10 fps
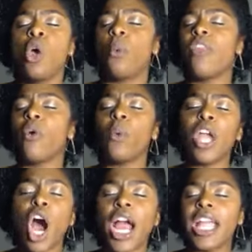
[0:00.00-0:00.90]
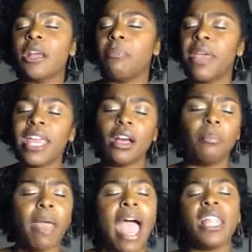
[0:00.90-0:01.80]
Whether we are in a pit, a
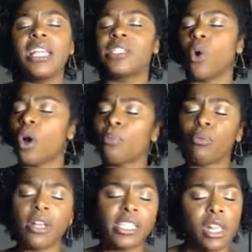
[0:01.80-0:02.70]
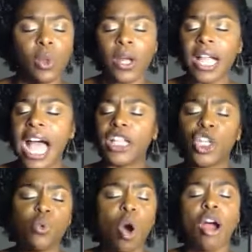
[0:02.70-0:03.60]
palace, or prison, Lord God,
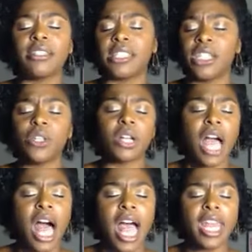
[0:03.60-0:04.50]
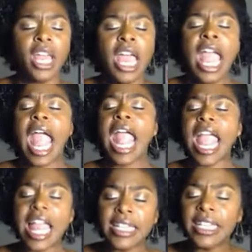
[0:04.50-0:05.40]
you are still God.
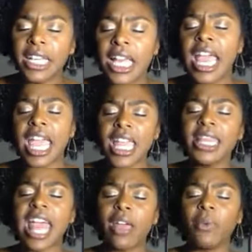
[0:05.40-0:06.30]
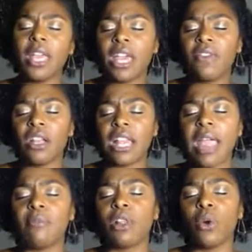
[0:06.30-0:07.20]
And in that, we give your
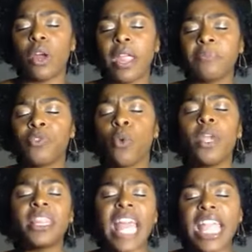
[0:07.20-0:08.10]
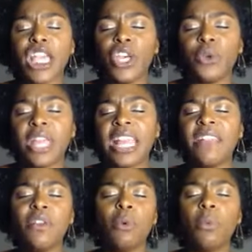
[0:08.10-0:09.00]
name glory. We thank you that
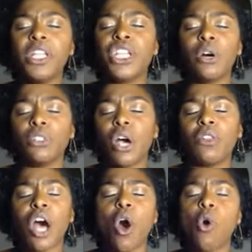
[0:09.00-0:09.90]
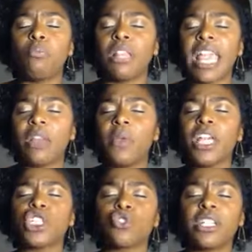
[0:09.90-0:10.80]
even when we don't know the whole plan, we
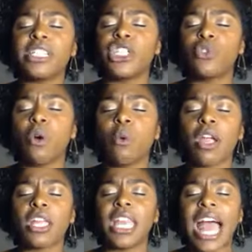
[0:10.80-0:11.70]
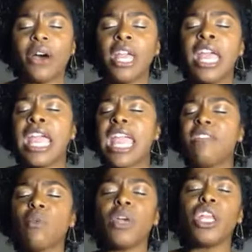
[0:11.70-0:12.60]
can trust that you are working it out.
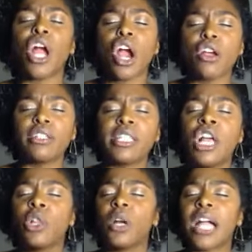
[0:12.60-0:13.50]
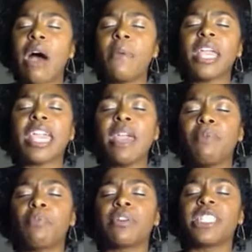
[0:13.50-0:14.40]
Even when it hurts, Lord God, we can keep
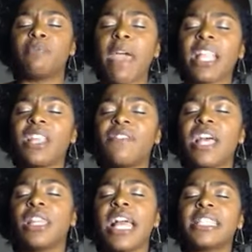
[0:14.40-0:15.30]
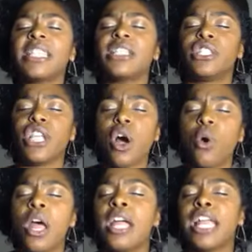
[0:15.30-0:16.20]
a perspective that lets us
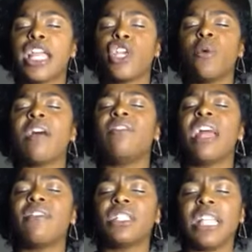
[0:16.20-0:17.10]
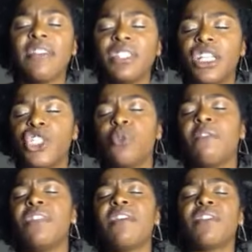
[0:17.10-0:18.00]
know that you have never left us. You
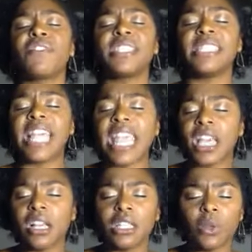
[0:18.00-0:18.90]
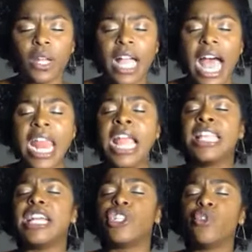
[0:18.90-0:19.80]
have never forsaken us, Lord God,
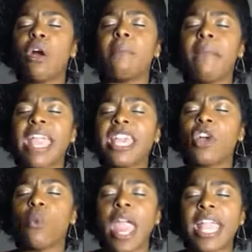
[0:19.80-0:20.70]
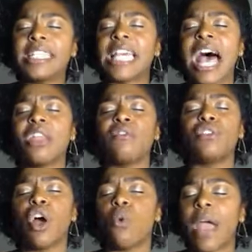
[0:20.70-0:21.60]
that you are making ways out of
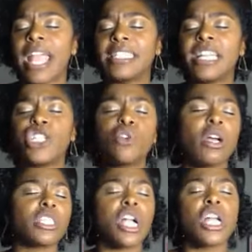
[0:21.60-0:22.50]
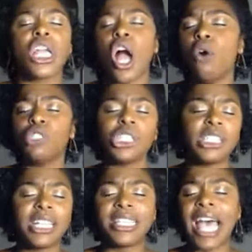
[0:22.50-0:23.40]
no ways, that you are turning
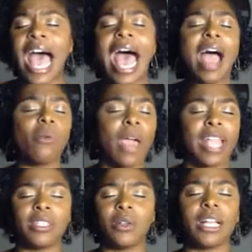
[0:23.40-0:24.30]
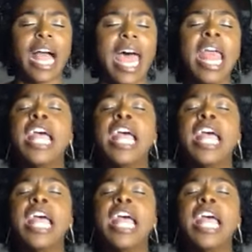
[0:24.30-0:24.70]
oceans into highways, Lord God,